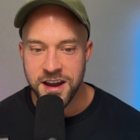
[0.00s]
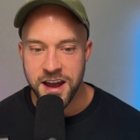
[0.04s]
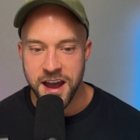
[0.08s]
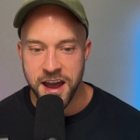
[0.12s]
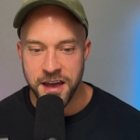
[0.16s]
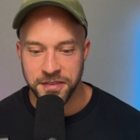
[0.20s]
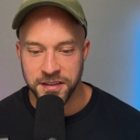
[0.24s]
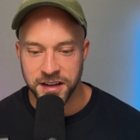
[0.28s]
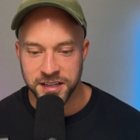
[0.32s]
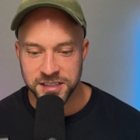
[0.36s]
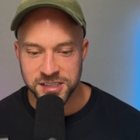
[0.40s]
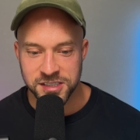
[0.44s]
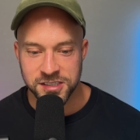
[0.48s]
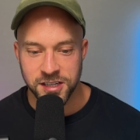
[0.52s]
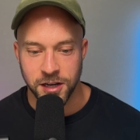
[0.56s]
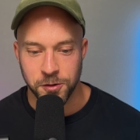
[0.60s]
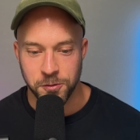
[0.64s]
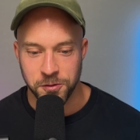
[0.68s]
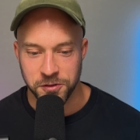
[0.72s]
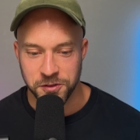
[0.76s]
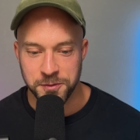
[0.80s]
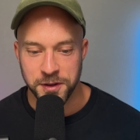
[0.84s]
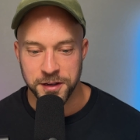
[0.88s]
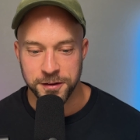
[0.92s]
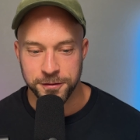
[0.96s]
and that stuck
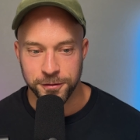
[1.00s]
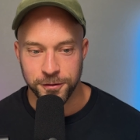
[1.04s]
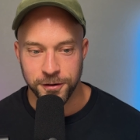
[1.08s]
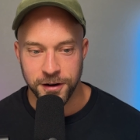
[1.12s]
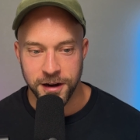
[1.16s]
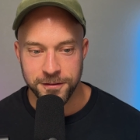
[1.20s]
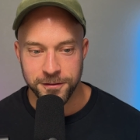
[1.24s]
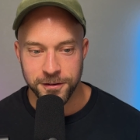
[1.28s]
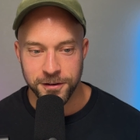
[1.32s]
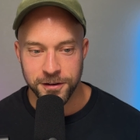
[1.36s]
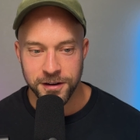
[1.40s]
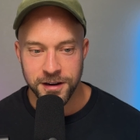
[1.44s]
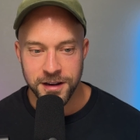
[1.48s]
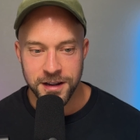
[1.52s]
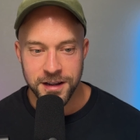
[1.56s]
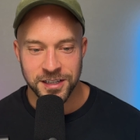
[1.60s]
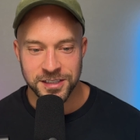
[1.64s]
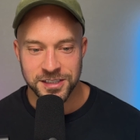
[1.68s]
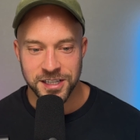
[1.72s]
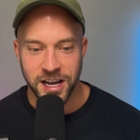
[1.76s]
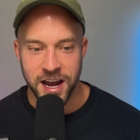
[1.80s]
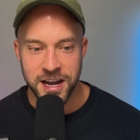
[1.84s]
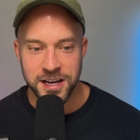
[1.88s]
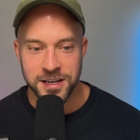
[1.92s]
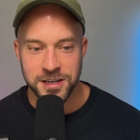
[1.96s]
with me forever because
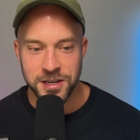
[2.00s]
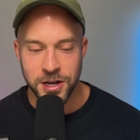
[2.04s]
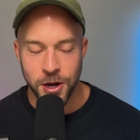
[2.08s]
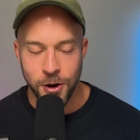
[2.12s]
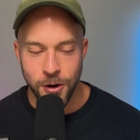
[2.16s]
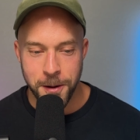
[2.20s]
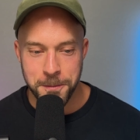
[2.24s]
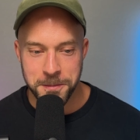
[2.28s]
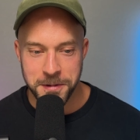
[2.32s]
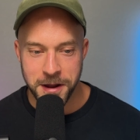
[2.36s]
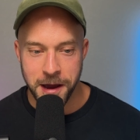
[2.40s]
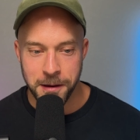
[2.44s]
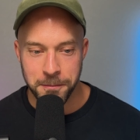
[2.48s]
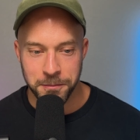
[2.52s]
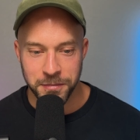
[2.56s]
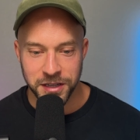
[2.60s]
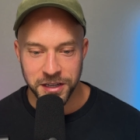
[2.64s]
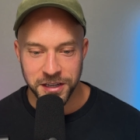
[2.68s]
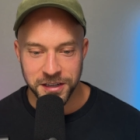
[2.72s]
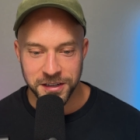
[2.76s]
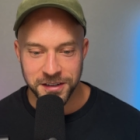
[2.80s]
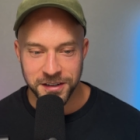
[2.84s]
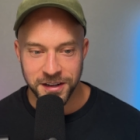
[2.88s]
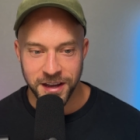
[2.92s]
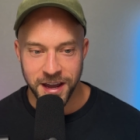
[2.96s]
I know I'm not
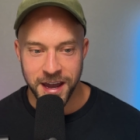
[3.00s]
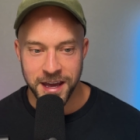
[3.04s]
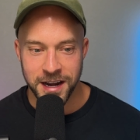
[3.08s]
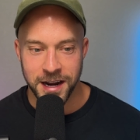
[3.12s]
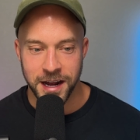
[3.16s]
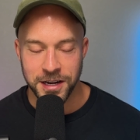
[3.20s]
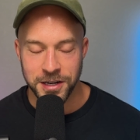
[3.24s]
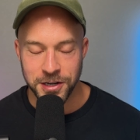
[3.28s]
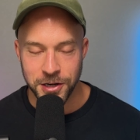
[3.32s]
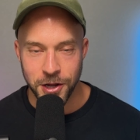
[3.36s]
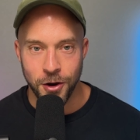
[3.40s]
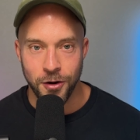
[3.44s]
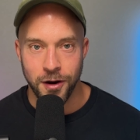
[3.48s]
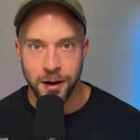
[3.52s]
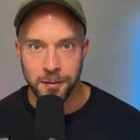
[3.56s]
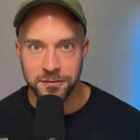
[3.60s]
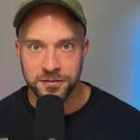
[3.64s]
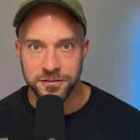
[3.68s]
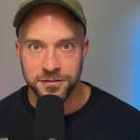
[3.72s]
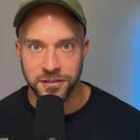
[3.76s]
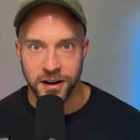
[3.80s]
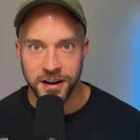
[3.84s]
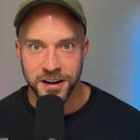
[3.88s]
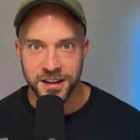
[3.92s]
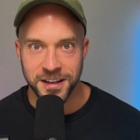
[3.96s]
mean and I know I'm
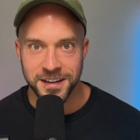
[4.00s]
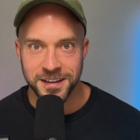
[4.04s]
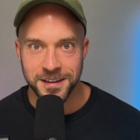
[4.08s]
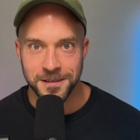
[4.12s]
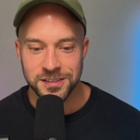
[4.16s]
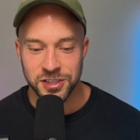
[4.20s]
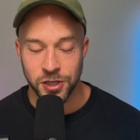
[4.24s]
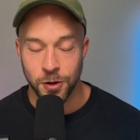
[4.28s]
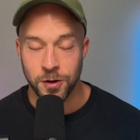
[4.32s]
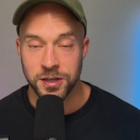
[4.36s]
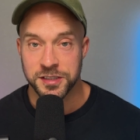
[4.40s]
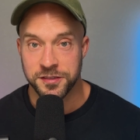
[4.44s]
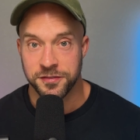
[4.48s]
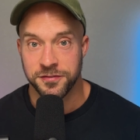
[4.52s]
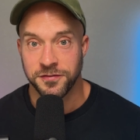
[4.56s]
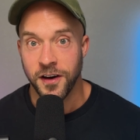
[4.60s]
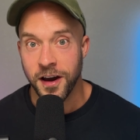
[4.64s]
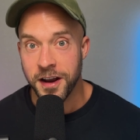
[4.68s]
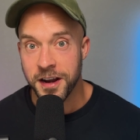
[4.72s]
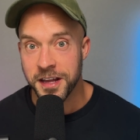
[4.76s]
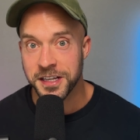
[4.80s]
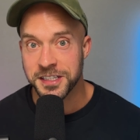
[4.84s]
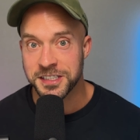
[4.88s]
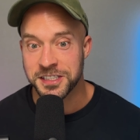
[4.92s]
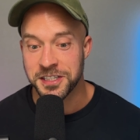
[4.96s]
funny. So it's
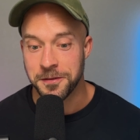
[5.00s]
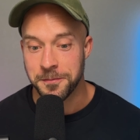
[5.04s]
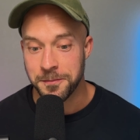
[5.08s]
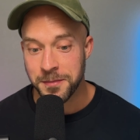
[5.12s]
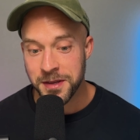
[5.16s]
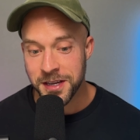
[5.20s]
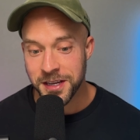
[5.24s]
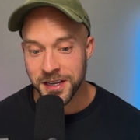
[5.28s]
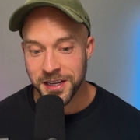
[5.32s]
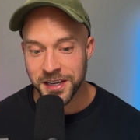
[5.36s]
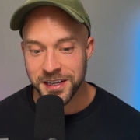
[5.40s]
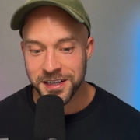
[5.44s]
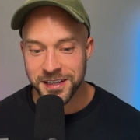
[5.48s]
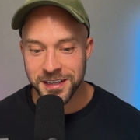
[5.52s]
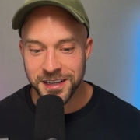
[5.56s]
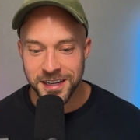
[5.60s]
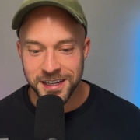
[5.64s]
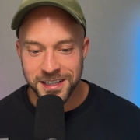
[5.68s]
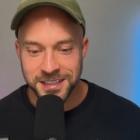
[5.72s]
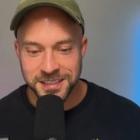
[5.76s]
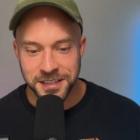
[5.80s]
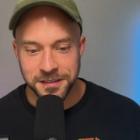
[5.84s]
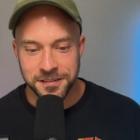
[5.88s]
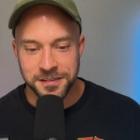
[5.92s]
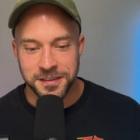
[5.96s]
funny to me
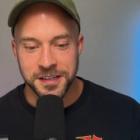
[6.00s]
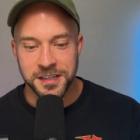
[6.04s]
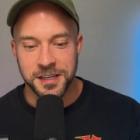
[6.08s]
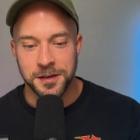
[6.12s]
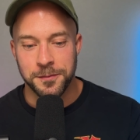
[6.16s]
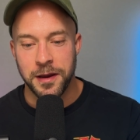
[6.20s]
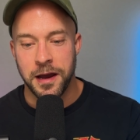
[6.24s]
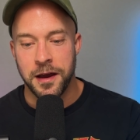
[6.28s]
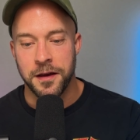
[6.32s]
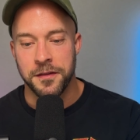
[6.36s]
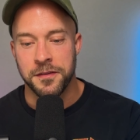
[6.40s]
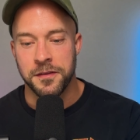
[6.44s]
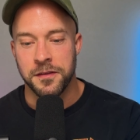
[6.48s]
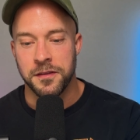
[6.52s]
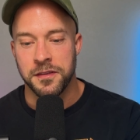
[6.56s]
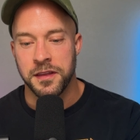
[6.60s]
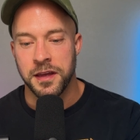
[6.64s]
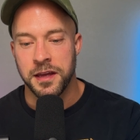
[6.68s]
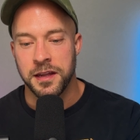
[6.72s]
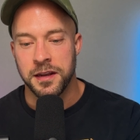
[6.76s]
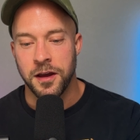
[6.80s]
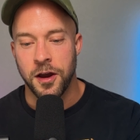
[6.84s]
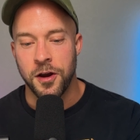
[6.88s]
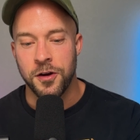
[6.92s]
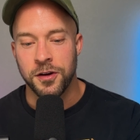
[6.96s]
to think about
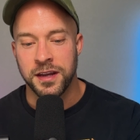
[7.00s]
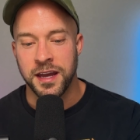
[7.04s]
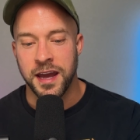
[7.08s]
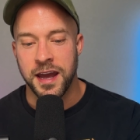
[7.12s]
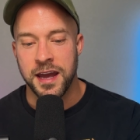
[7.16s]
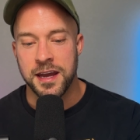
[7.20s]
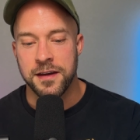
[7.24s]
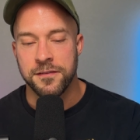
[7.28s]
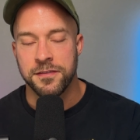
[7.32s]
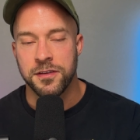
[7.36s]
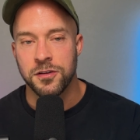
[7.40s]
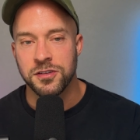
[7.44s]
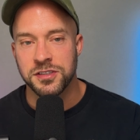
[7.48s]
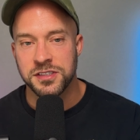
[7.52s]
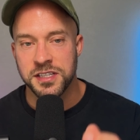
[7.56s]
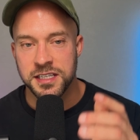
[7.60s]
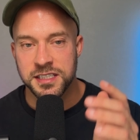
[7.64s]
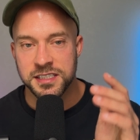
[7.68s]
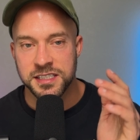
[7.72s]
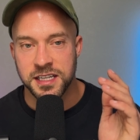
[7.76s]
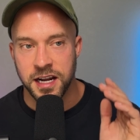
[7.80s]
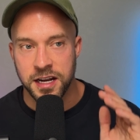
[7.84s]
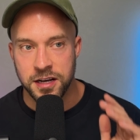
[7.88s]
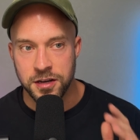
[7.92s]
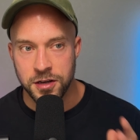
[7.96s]
then okay, if those things
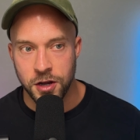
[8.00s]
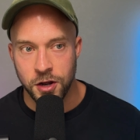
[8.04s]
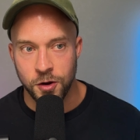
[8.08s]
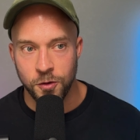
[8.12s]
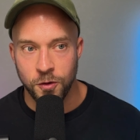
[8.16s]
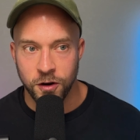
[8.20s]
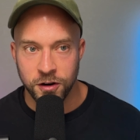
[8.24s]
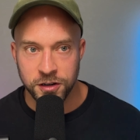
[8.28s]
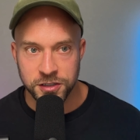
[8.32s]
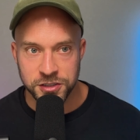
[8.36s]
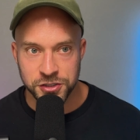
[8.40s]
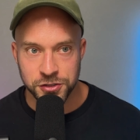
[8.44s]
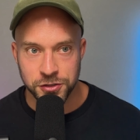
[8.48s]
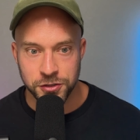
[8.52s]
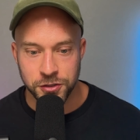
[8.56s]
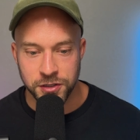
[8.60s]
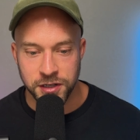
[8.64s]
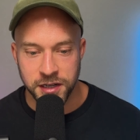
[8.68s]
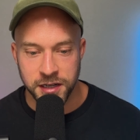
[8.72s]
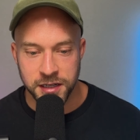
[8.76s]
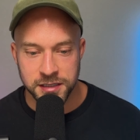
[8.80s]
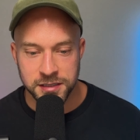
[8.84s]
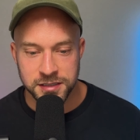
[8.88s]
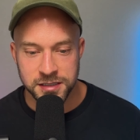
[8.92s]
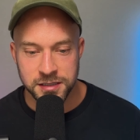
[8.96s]
that I know aren't true
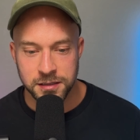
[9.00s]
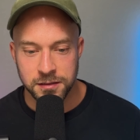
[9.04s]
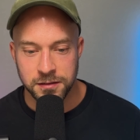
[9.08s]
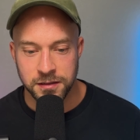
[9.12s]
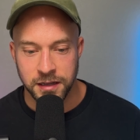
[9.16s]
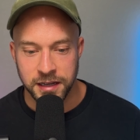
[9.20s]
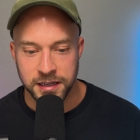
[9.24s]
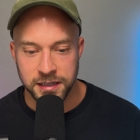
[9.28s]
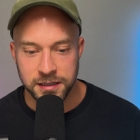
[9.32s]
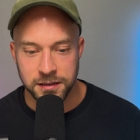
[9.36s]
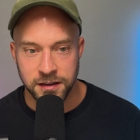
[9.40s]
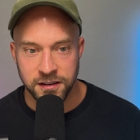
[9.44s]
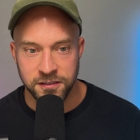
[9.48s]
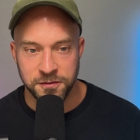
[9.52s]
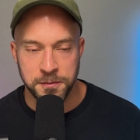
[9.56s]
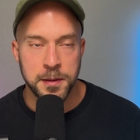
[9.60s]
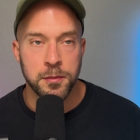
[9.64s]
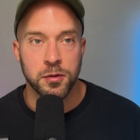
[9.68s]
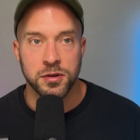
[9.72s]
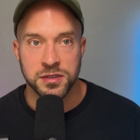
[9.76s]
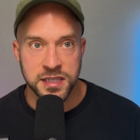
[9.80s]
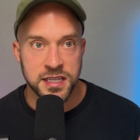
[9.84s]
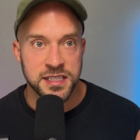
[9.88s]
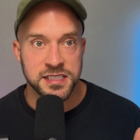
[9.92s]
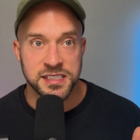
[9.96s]
didn't like if
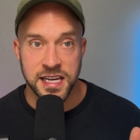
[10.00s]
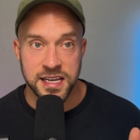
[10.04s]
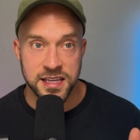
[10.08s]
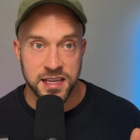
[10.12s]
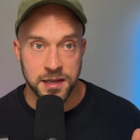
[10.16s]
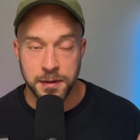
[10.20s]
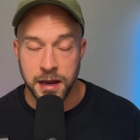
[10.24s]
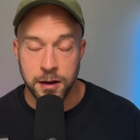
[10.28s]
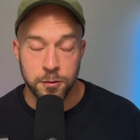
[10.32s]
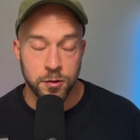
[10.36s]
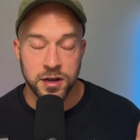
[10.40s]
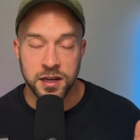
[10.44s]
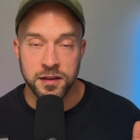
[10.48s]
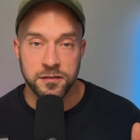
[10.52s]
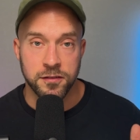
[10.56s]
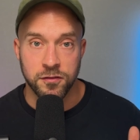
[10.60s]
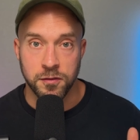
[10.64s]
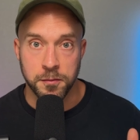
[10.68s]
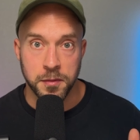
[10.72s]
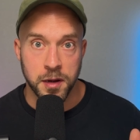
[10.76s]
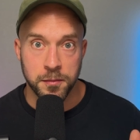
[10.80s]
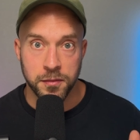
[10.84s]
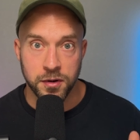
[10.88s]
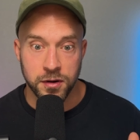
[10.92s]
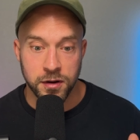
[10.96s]
people did say them, I wouldn't even
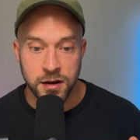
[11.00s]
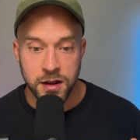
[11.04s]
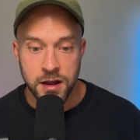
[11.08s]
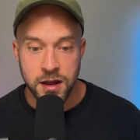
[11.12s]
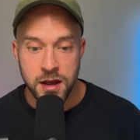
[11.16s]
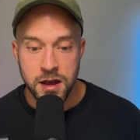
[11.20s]
remember.